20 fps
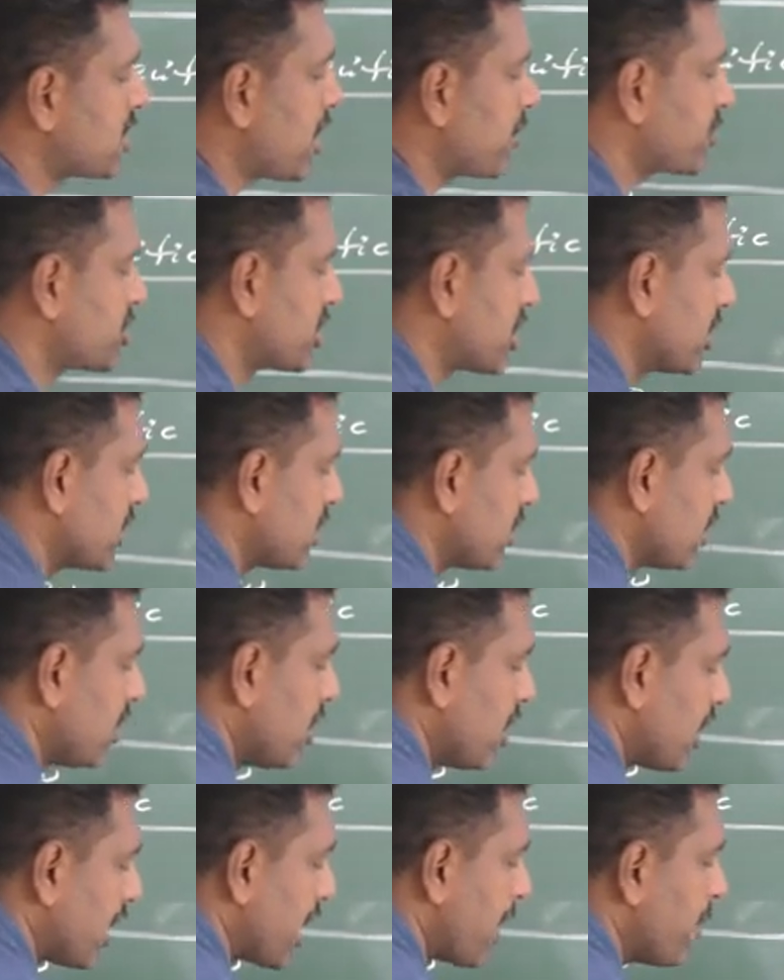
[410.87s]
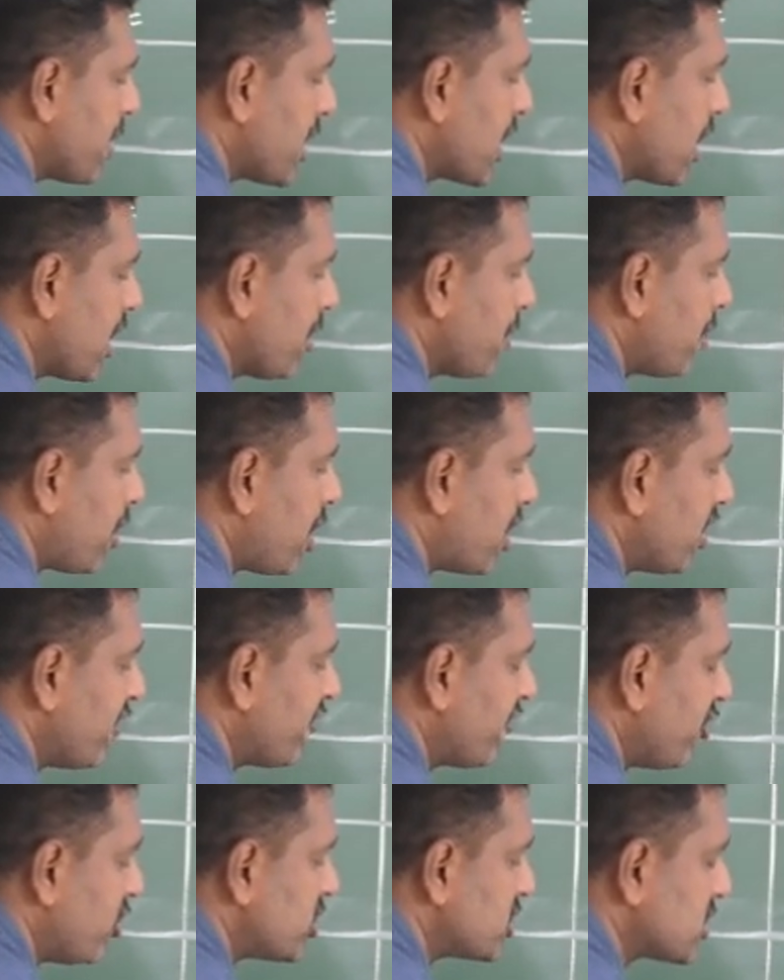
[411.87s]
option, chemical
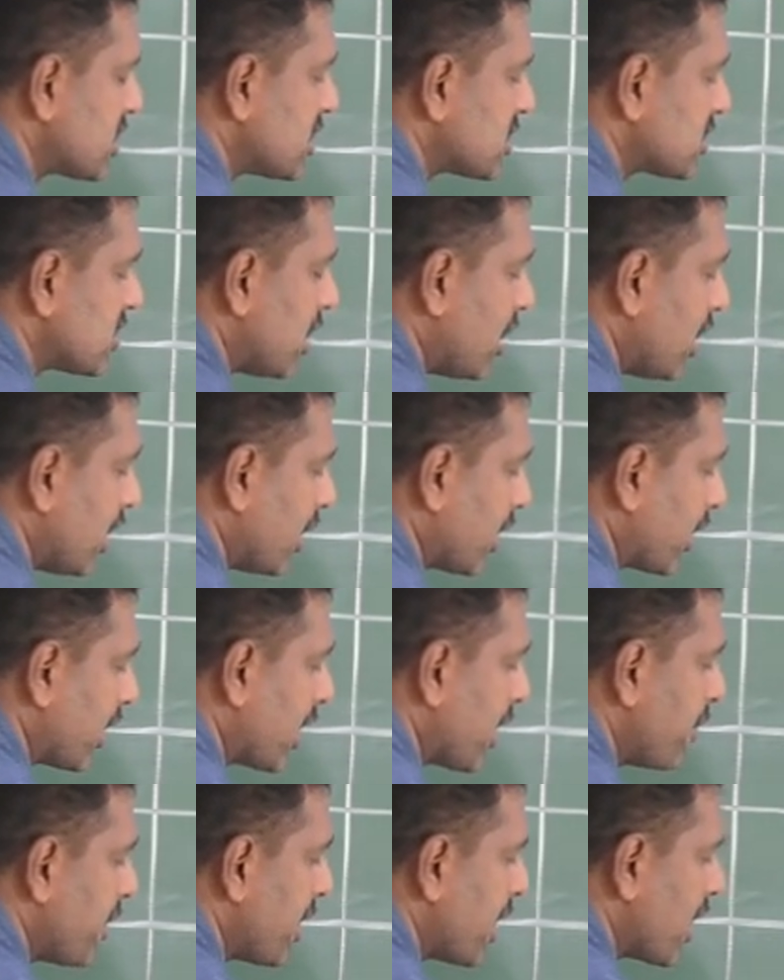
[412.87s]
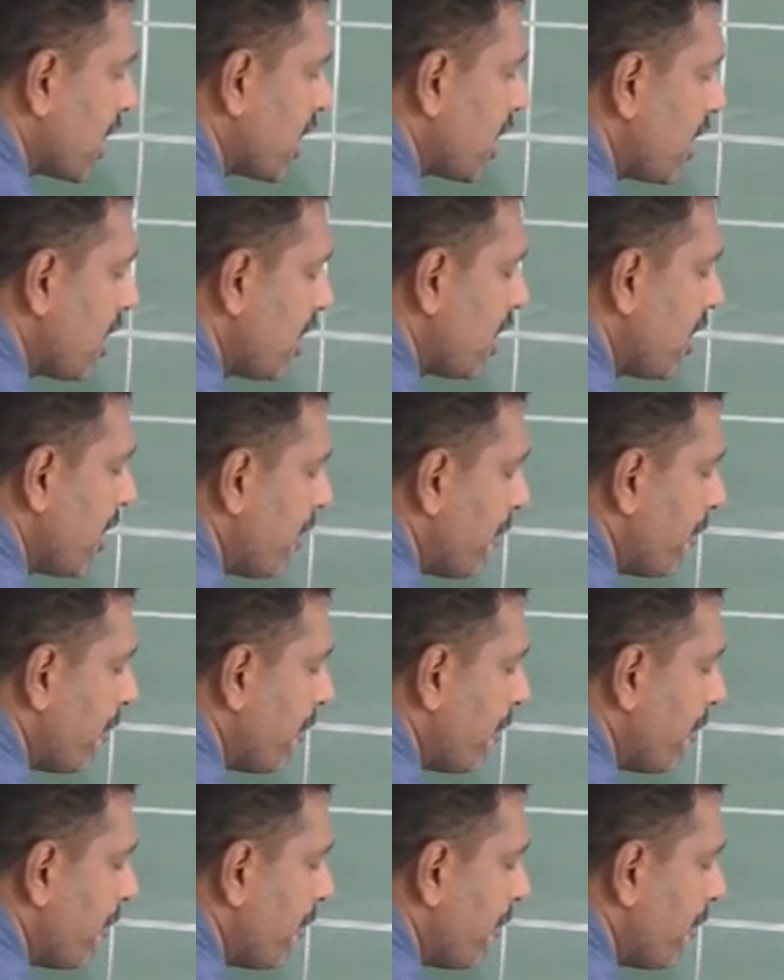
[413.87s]
bond forces are responsible